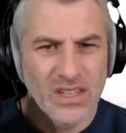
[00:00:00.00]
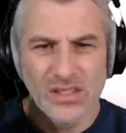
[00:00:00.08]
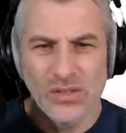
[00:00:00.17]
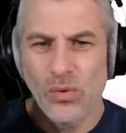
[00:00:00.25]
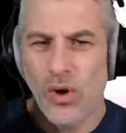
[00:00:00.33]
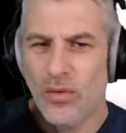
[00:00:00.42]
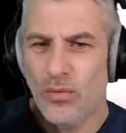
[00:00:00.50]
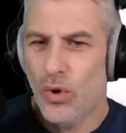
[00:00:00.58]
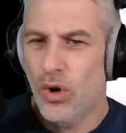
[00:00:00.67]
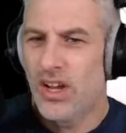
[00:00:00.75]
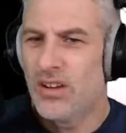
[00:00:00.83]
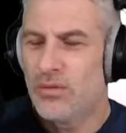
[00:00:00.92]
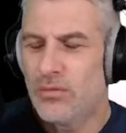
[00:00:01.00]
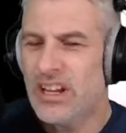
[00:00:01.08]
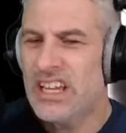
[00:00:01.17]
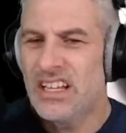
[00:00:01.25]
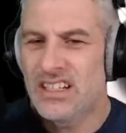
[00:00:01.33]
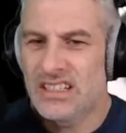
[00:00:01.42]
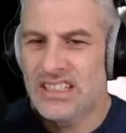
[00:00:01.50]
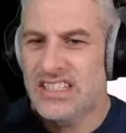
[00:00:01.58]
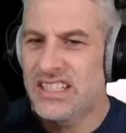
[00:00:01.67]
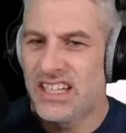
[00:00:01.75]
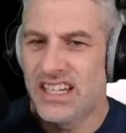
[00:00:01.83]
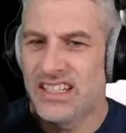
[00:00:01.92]
It's all quite royal and regal,
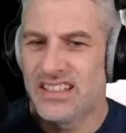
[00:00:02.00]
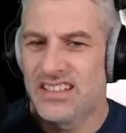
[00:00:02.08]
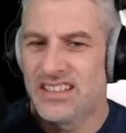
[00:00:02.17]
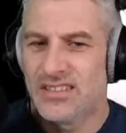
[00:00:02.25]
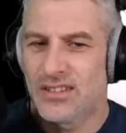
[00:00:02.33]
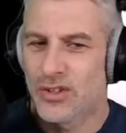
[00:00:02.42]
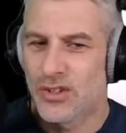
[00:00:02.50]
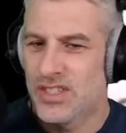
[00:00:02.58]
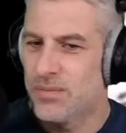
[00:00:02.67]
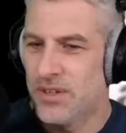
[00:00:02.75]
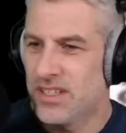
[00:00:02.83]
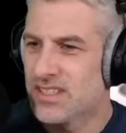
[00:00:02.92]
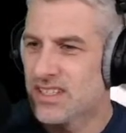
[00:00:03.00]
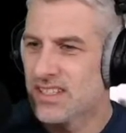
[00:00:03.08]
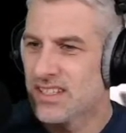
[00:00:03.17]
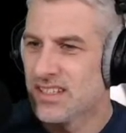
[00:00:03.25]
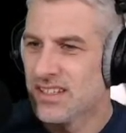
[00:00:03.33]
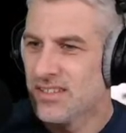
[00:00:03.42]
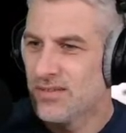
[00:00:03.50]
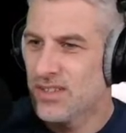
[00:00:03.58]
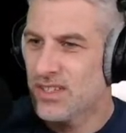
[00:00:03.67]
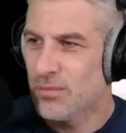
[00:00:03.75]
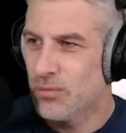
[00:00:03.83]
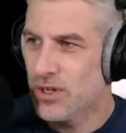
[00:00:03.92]
isn't it? Christmas, for
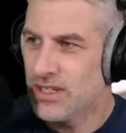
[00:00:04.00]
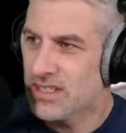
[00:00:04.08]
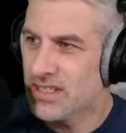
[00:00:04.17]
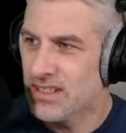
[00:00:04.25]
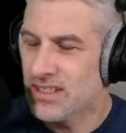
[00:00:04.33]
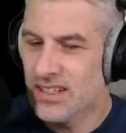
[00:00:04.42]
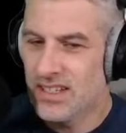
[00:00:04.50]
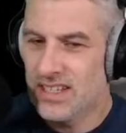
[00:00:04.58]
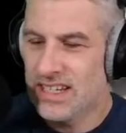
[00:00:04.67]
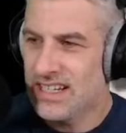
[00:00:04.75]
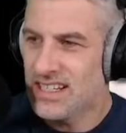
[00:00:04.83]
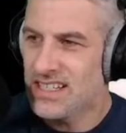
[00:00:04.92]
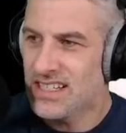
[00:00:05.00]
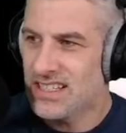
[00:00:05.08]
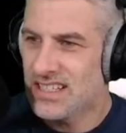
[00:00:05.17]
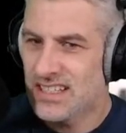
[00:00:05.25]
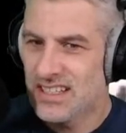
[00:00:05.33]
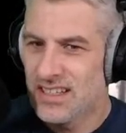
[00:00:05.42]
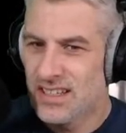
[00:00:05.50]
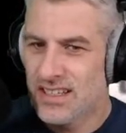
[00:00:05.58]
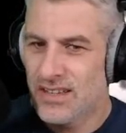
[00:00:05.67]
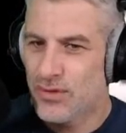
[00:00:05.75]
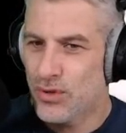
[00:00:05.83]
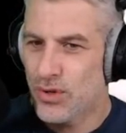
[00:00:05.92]
some reason, in the eighties,
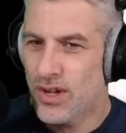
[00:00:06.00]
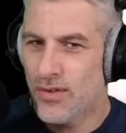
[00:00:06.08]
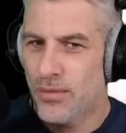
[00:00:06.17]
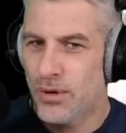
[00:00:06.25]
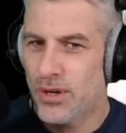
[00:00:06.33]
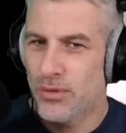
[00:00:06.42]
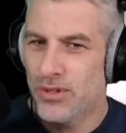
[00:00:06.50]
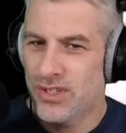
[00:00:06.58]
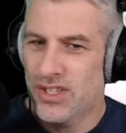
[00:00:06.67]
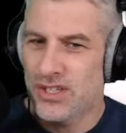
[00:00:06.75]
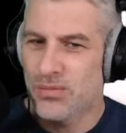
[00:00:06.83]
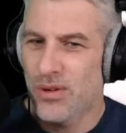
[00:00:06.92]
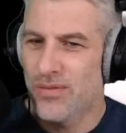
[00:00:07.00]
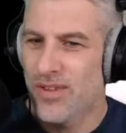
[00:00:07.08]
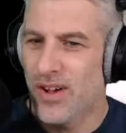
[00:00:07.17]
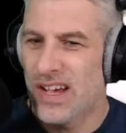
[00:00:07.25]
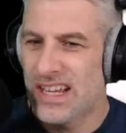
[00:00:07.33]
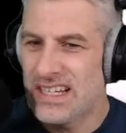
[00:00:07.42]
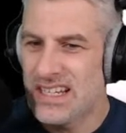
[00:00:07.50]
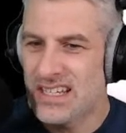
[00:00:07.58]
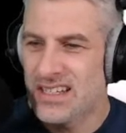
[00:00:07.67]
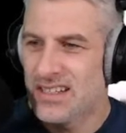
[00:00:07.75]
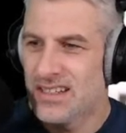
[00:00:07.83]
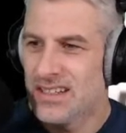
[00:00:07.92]
they've thought everybody wants this refined